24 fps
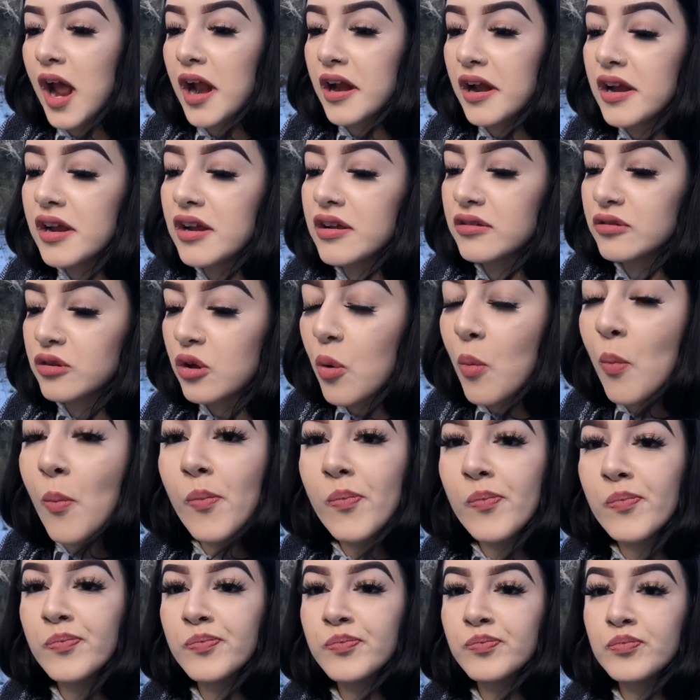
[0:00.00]
It is.
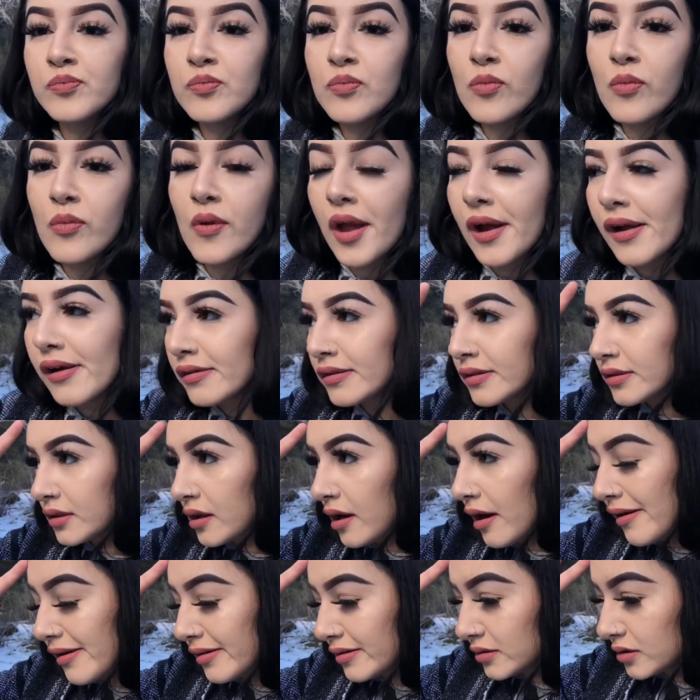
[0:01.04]
Mm. It really is.
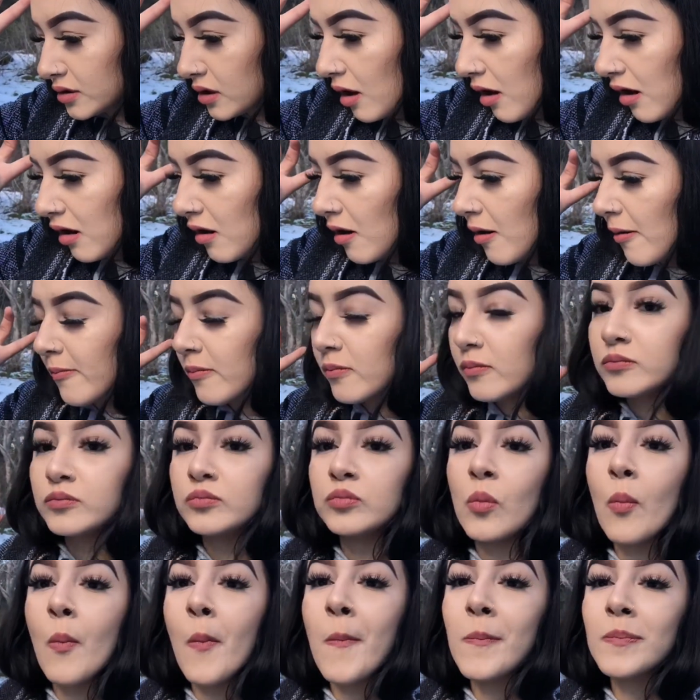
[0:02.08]
I love ice.
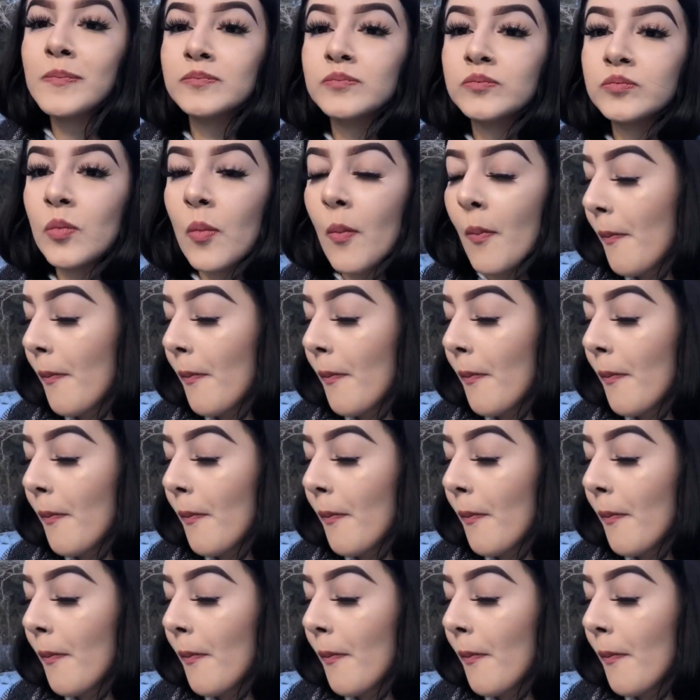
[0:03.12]
Super good.